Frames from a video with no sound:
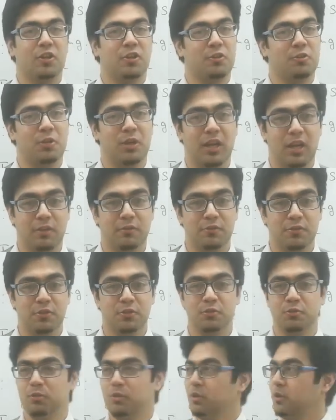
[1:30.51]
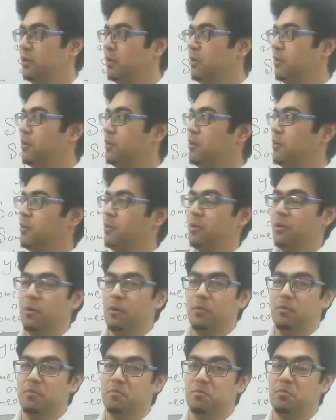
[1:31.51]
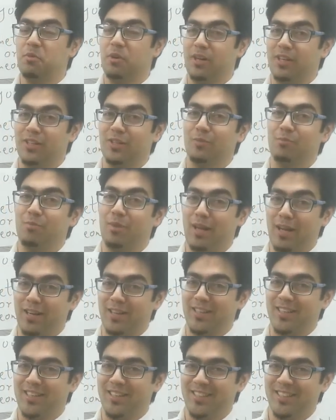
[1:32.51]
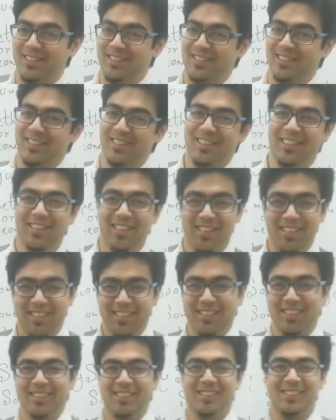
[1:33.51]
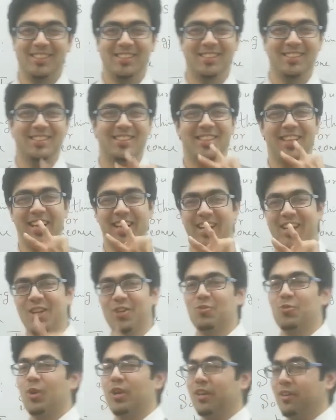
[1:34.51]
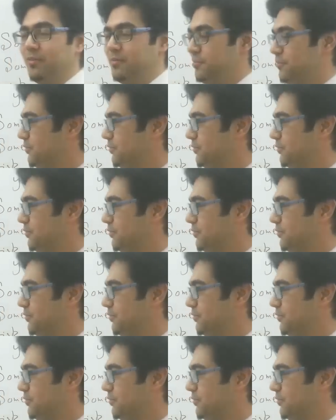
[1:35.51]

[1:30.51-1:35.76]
You have to break the bank. Second one,